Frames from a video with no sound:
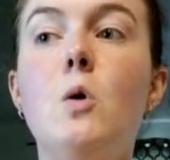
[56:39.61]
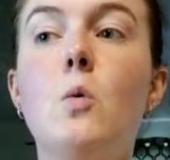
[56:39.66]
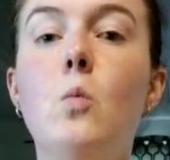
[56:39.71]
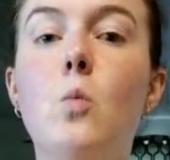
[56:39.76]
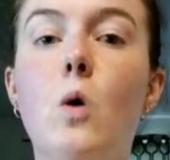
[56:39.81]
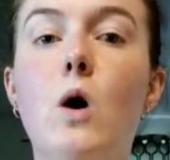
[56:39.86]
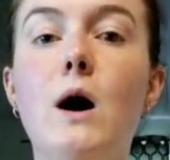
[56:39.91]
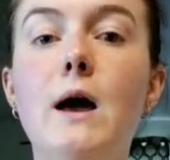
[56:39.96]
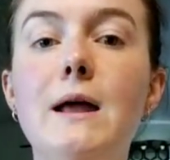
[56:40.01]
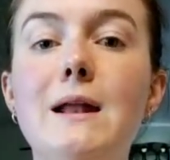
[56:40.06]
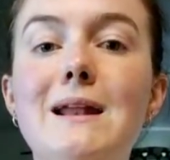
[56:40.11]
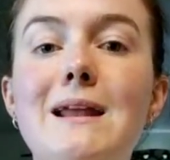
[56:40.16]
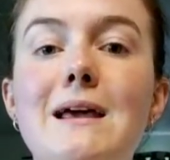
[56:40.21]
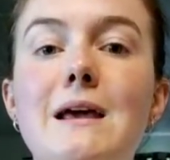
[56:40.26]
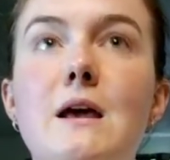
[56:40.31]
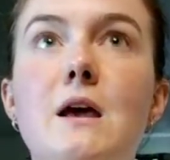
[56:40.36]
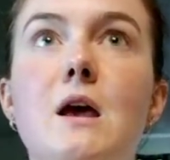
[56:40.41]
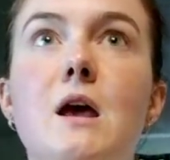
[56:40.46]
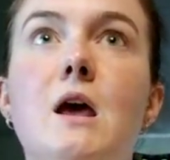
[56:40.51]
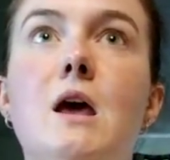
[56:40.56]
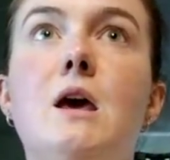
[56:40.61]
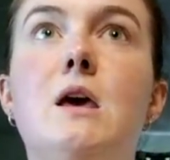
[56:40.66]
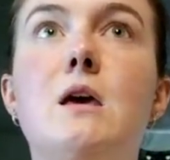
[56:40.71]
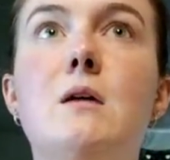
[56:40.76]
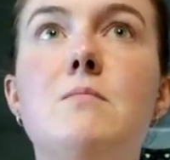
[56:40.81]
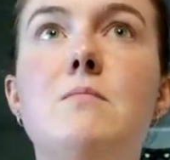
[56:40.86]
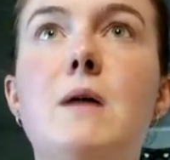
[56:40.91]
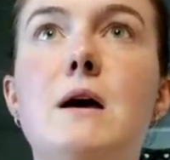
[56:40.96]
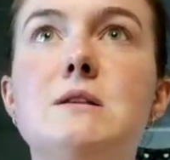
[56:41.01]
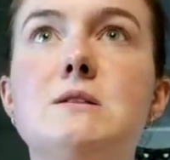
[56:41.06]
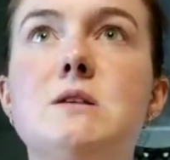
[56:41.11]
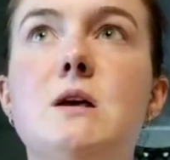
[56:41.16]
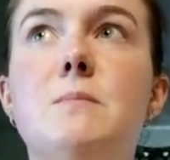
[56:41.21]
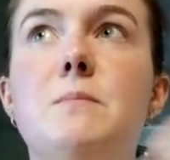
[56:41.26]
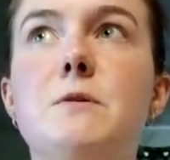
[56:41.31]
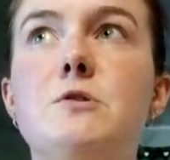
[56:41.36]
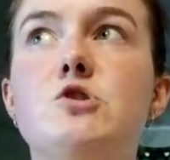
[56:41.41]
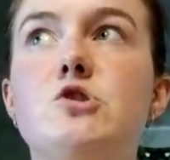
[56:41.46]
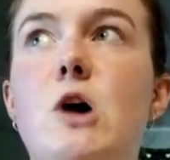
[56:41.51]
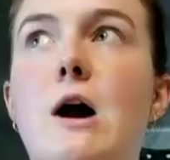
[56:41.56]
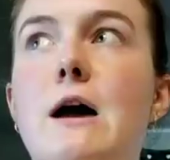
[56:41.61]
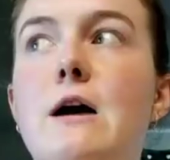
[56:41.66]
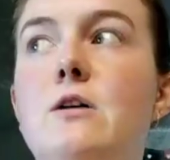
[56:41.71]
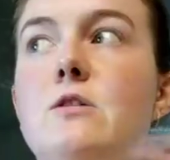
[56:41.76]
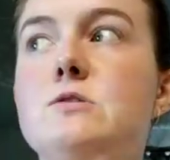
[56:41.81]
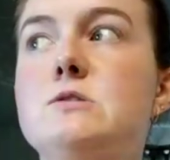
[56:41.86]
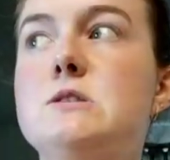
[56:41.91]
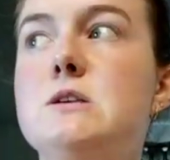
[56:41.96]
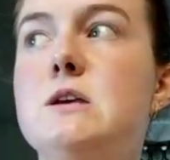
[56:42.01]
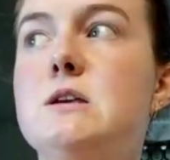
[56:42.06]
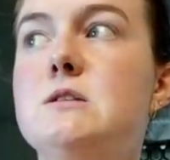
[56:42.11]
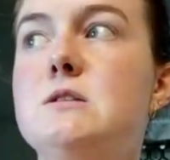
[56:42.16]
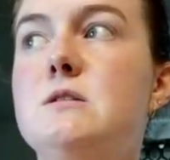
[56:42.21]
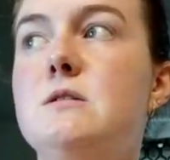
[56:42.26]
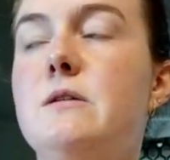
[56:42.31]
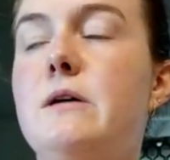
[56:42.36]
one, it can mess up a child's and